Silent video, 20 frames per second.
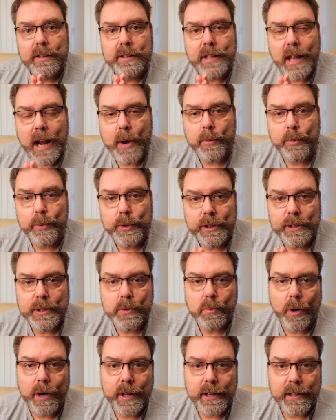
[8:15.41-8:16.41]
that I really
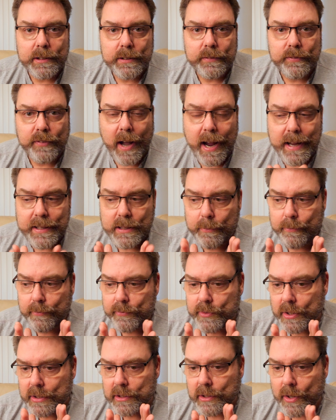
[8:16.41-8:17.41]
wanted. Find the,
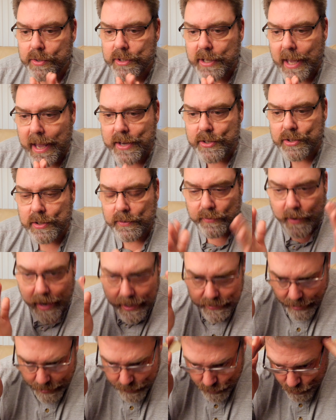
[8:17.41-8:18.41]
the location,
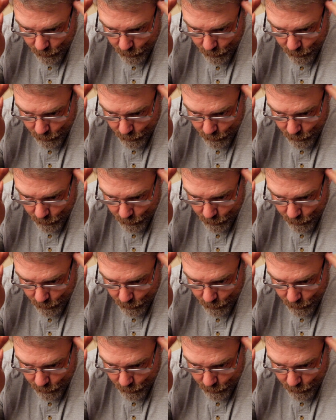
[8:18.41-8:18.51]
find that